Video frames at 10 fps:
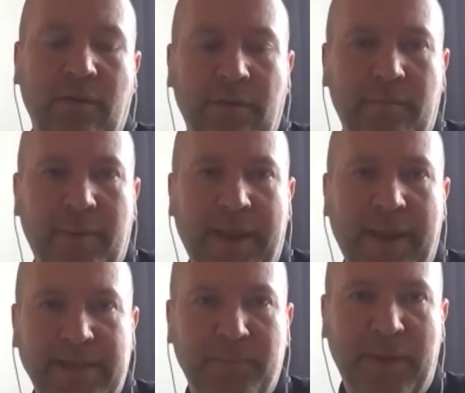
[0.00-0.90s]
and
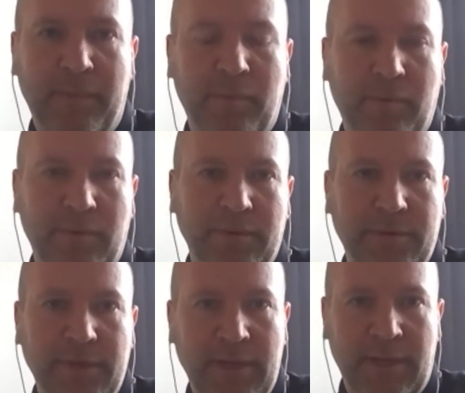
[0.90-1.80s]
place people and
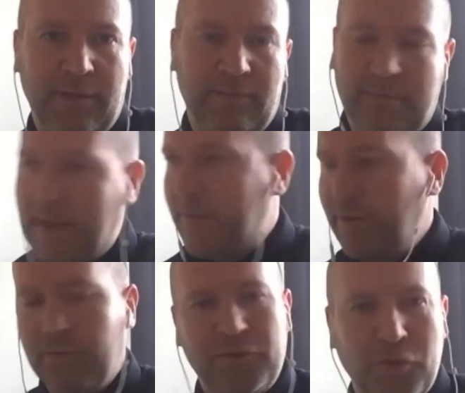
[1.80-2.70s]
carry on
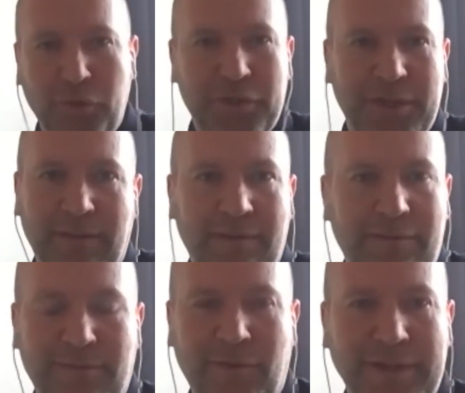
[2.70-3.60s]
sourcing the
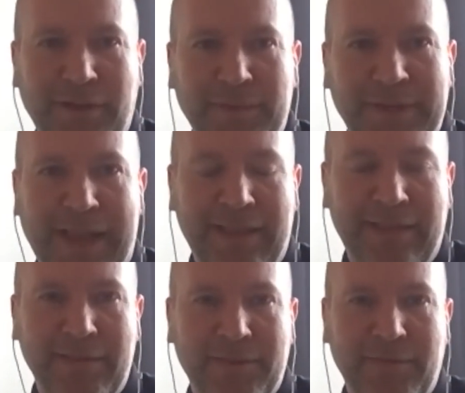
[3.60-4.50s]
right types of candidates
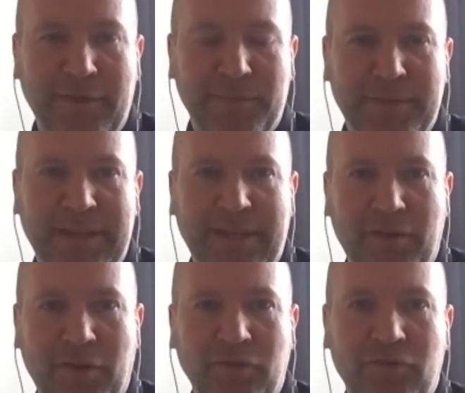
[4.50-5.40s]
for those particular
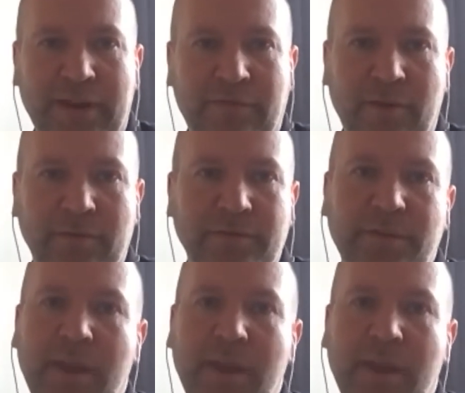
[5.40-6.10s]
contract roles.